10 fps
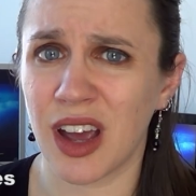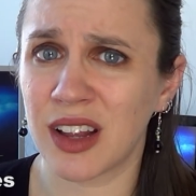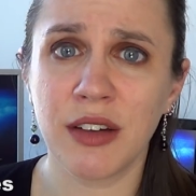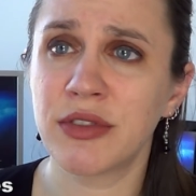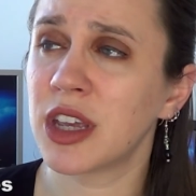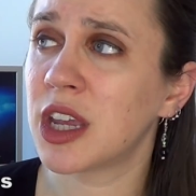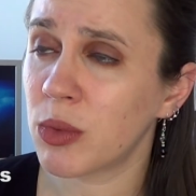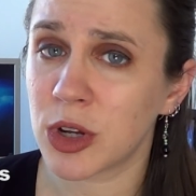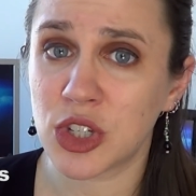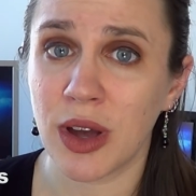I'd love to
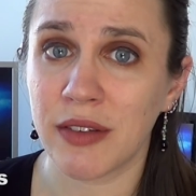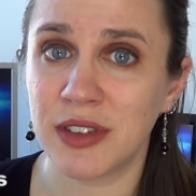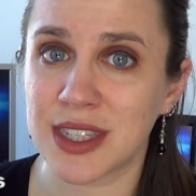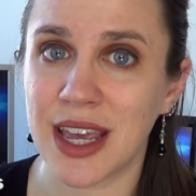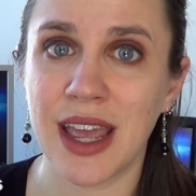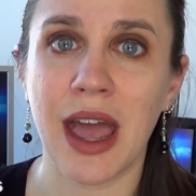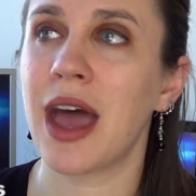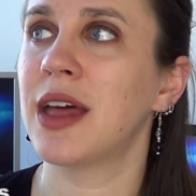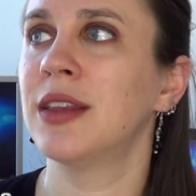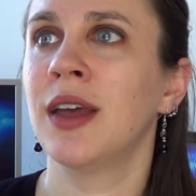hear what you have to say,
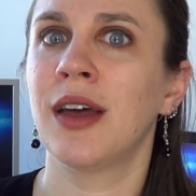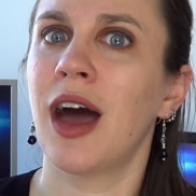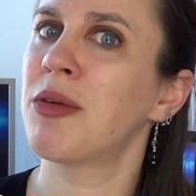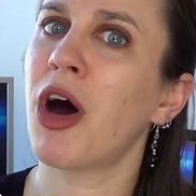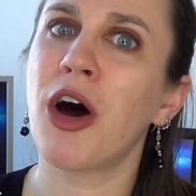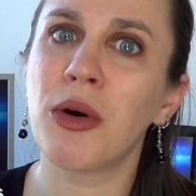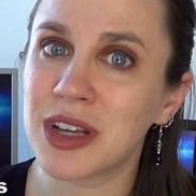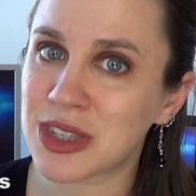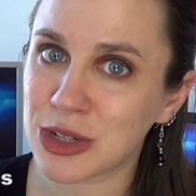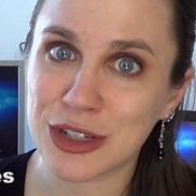and I'm
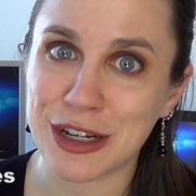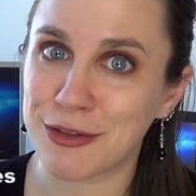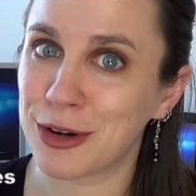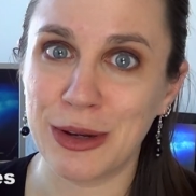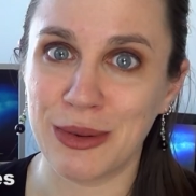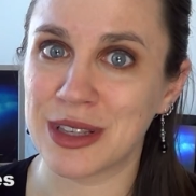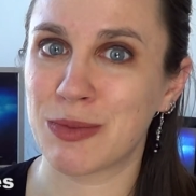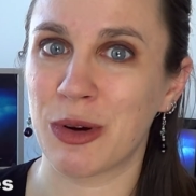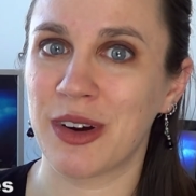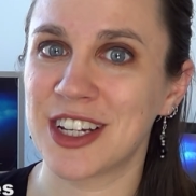always searching for new
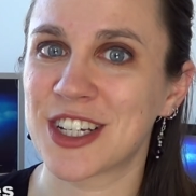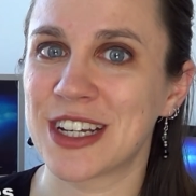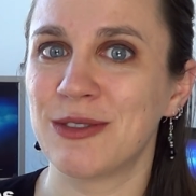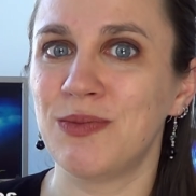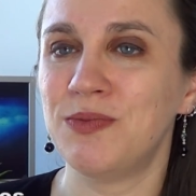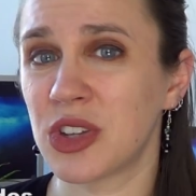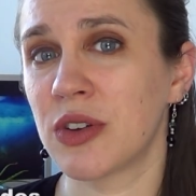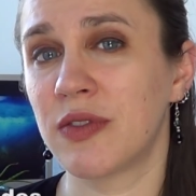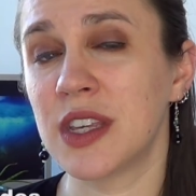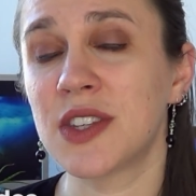inspiration.
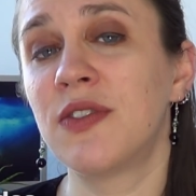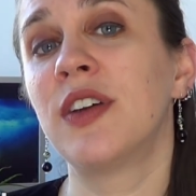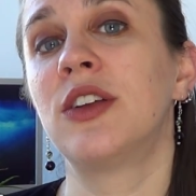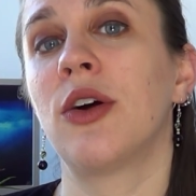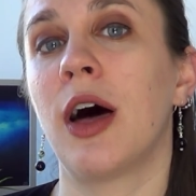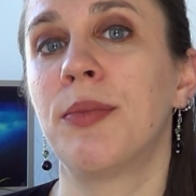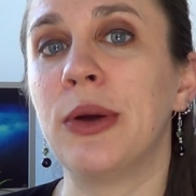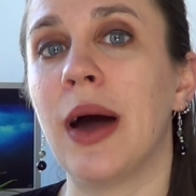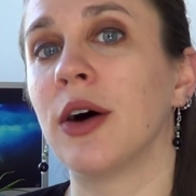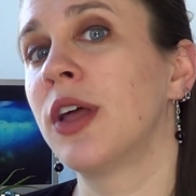Also, if this video helped
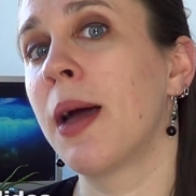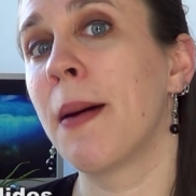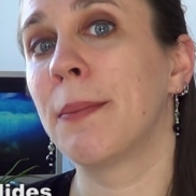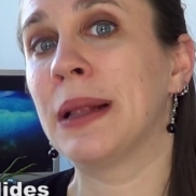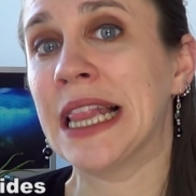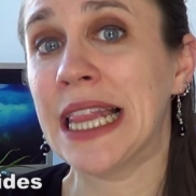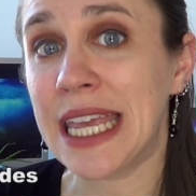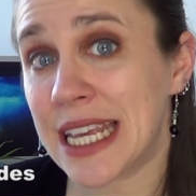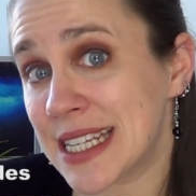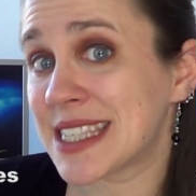you out,
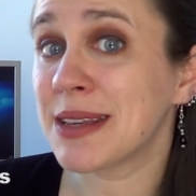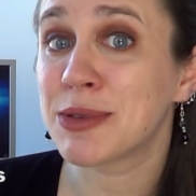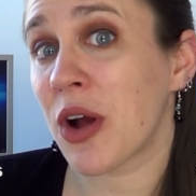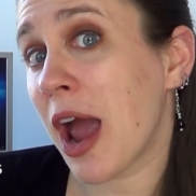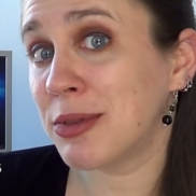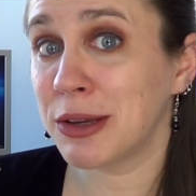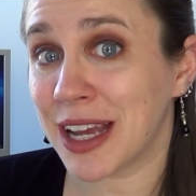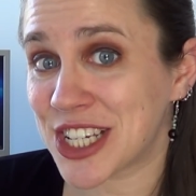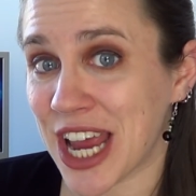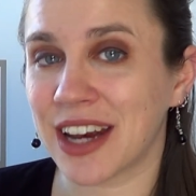please subscribe to
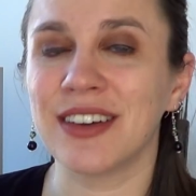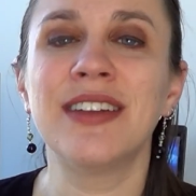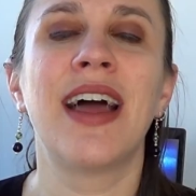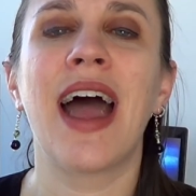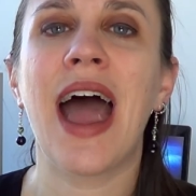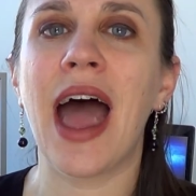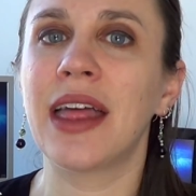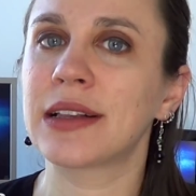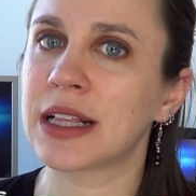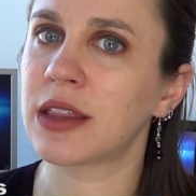my channel
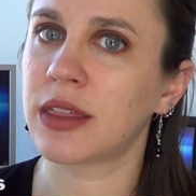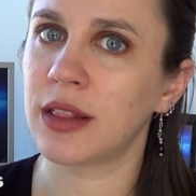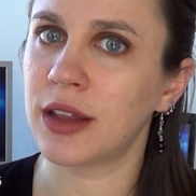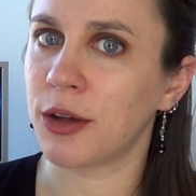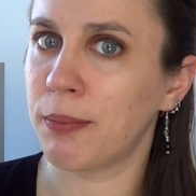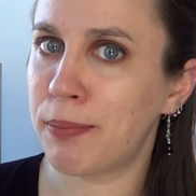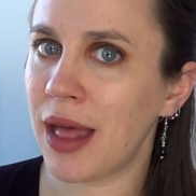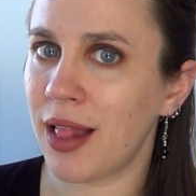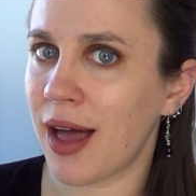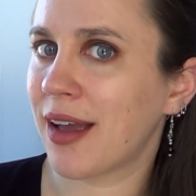and click the little
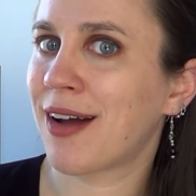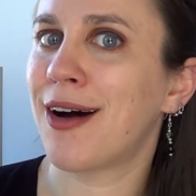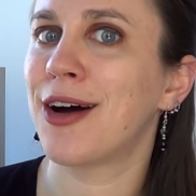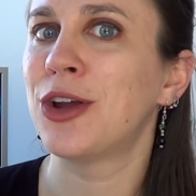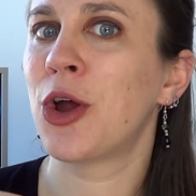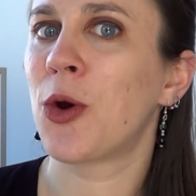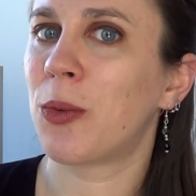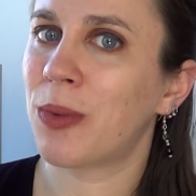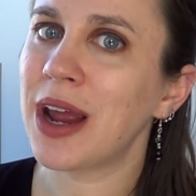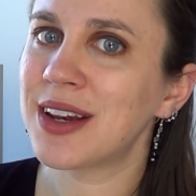bell icon
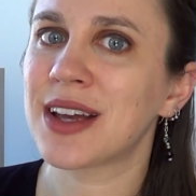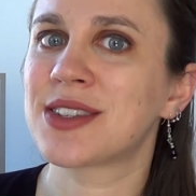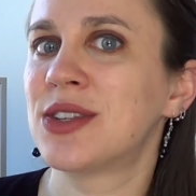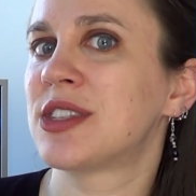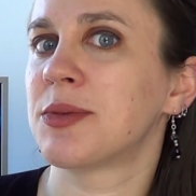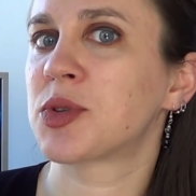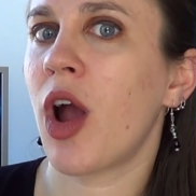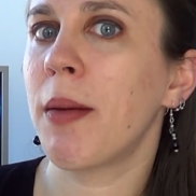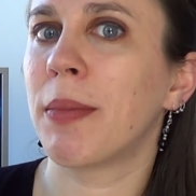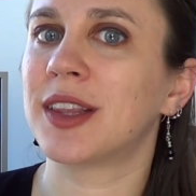right next to the
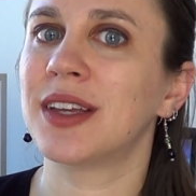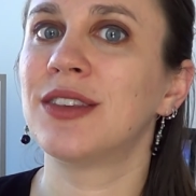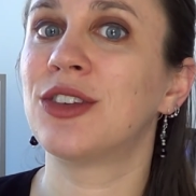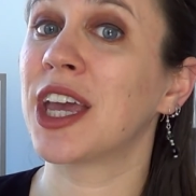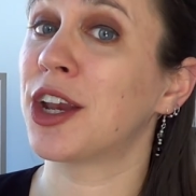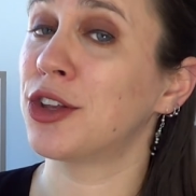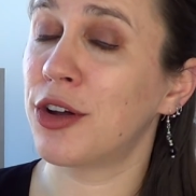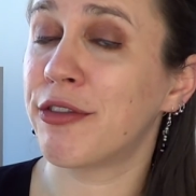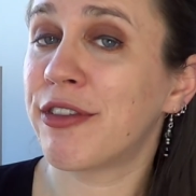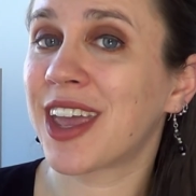subscribe button to get a
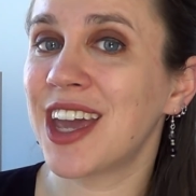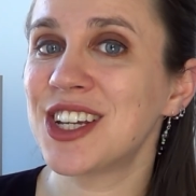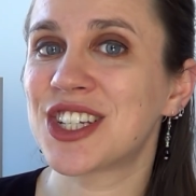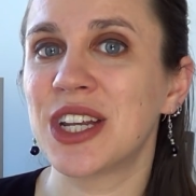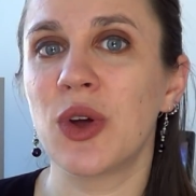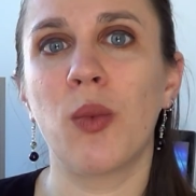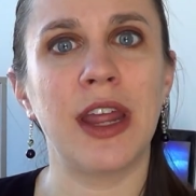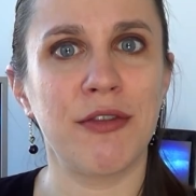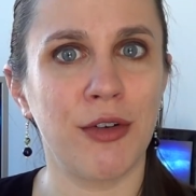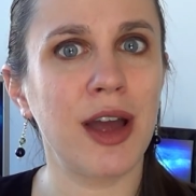notification
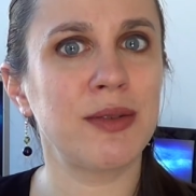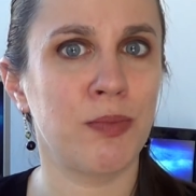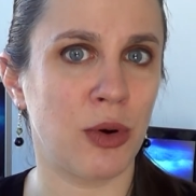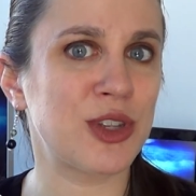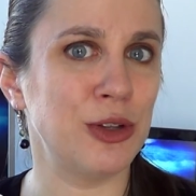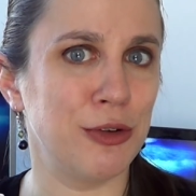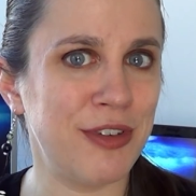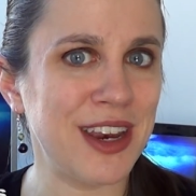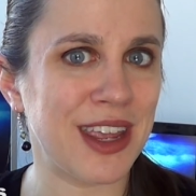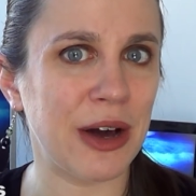whenever I post a new
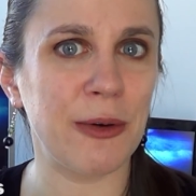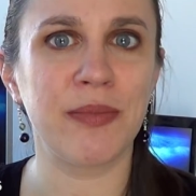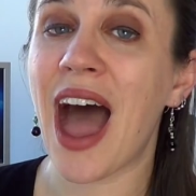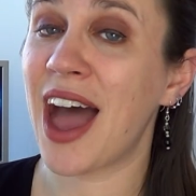video.